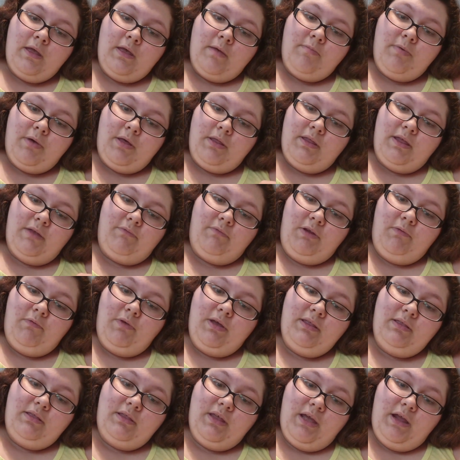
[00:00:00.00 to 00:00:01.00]
But then we
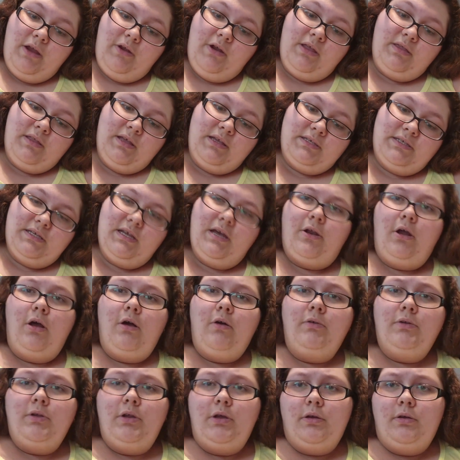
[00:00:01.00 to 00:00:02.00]
went there and they said,
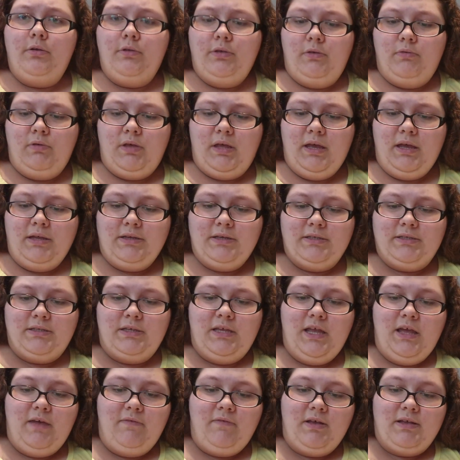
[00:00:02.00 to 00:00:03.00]
oh no, you can't just
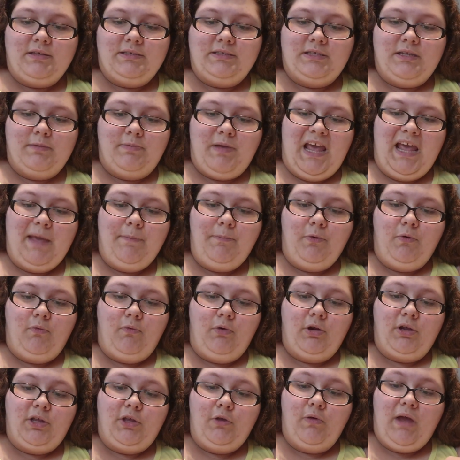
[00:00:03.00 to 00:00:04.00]
give us the
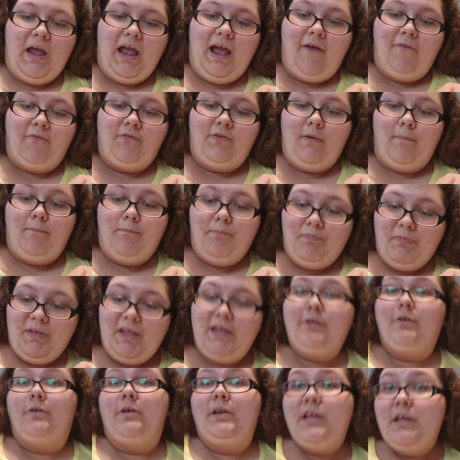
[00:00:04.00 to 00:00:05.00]
paperwork. You have to
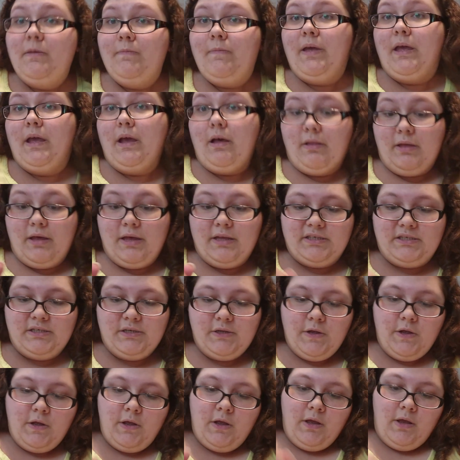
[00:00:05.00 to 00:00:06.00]
either email it
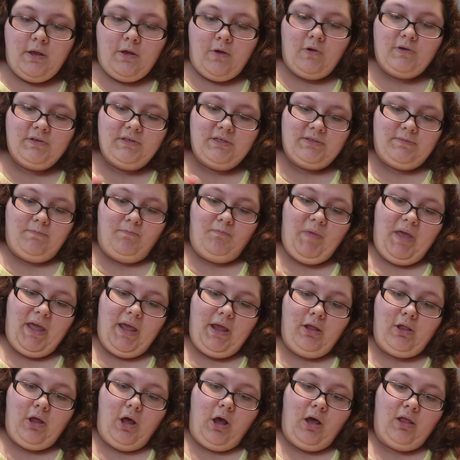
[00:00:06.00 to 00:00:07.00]
or just
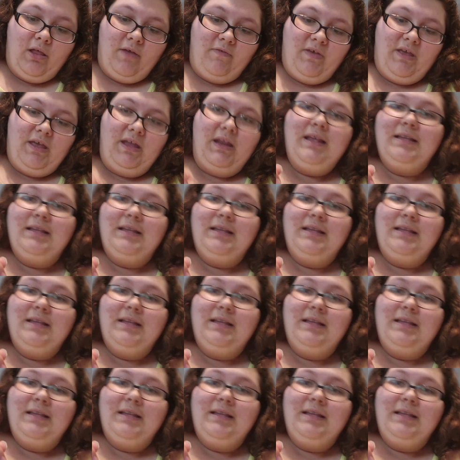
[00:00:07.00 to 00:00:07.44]
mail all of it. And